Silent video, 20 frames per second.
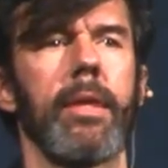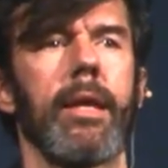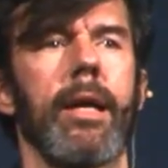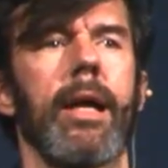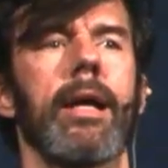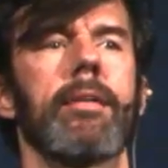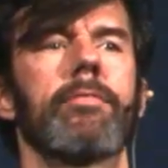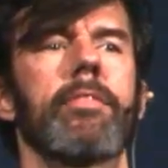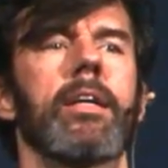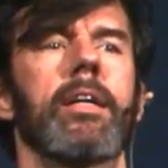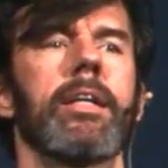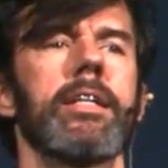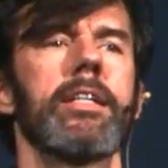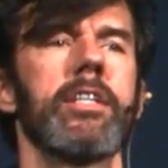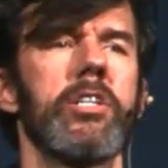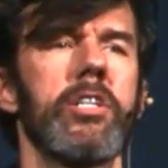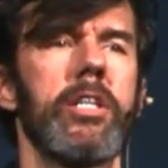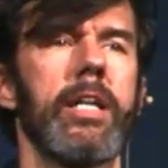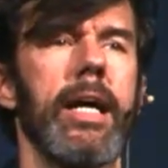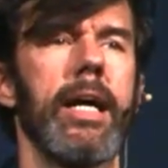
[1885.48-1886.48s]
have a
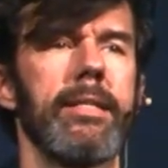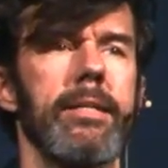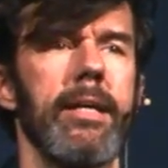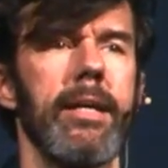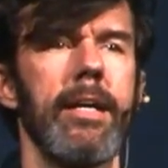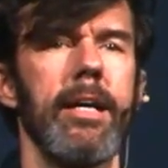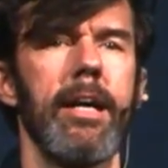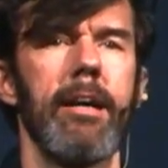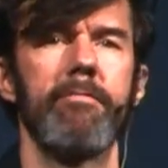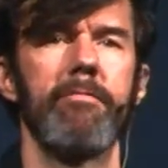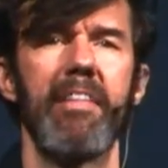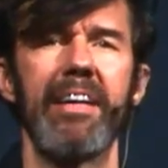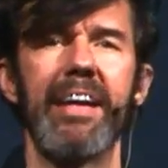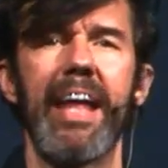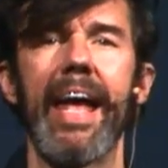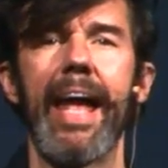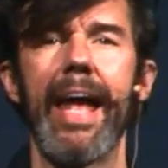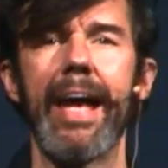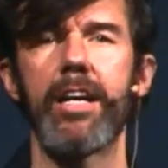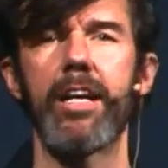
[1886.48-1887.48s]
hunch that when
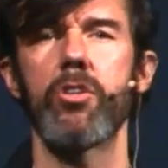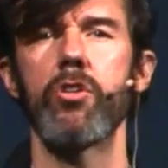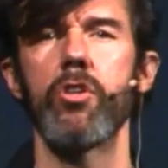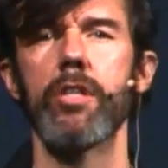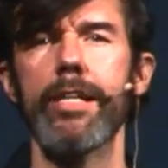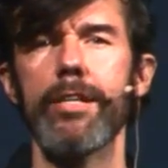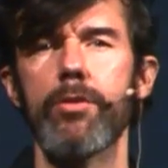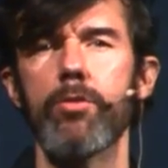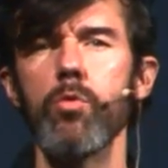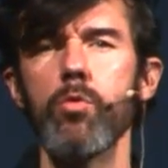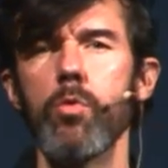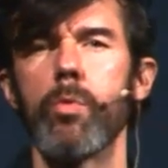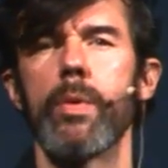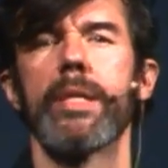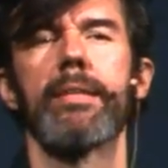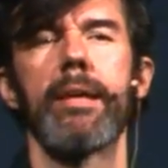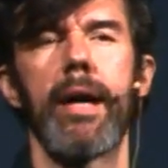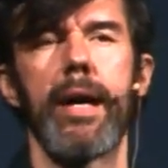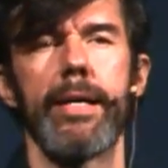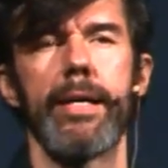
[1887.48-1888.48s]
I actually do
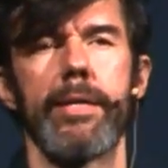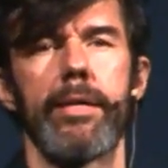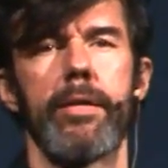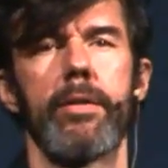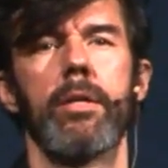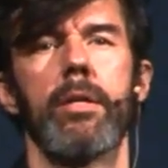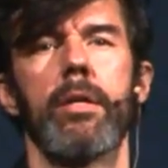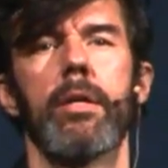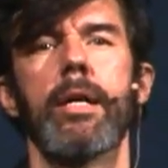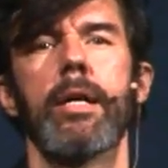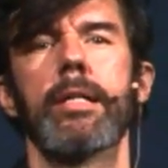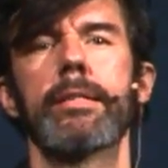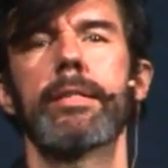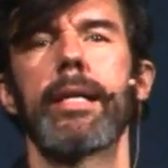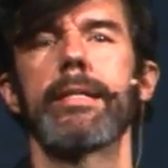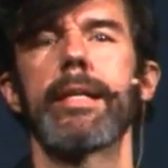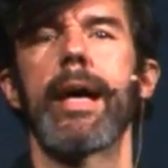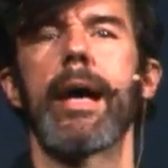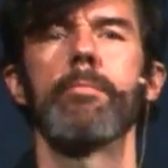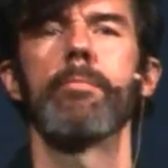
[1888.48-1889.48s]
retire,
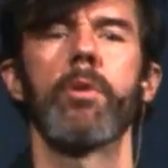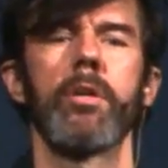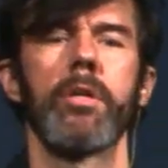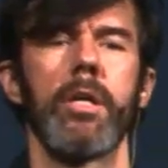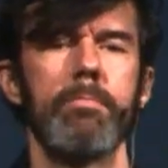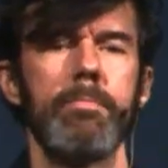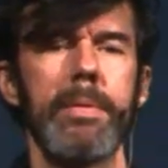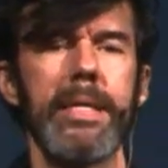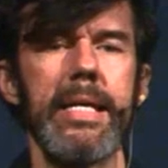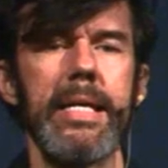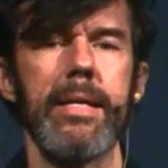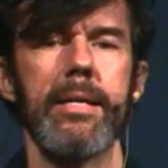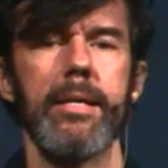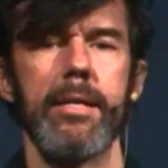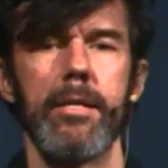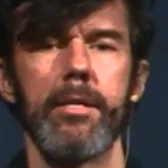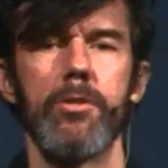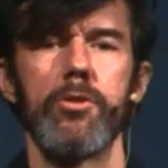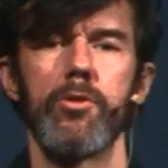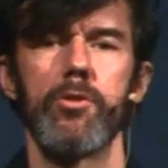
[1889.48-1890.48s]
that I'm going to be
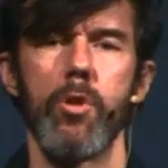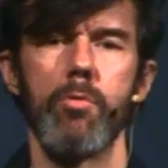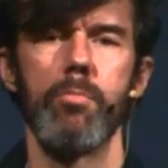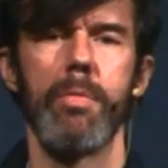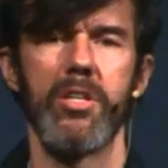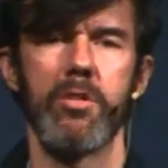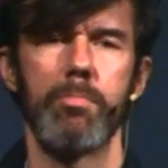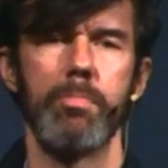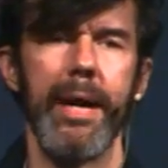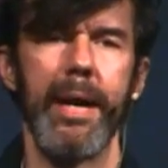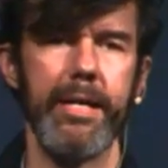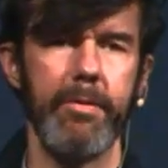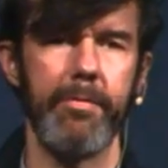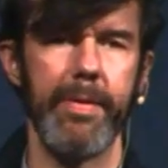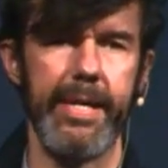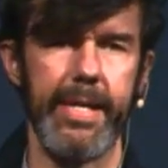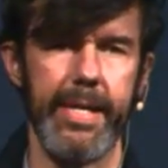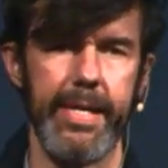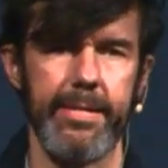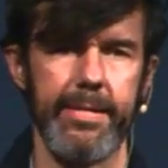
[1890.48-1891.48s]
so much better
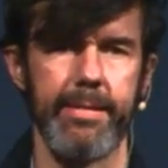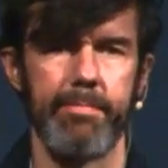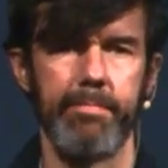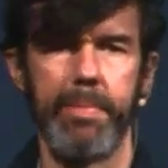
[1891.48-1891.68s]
at it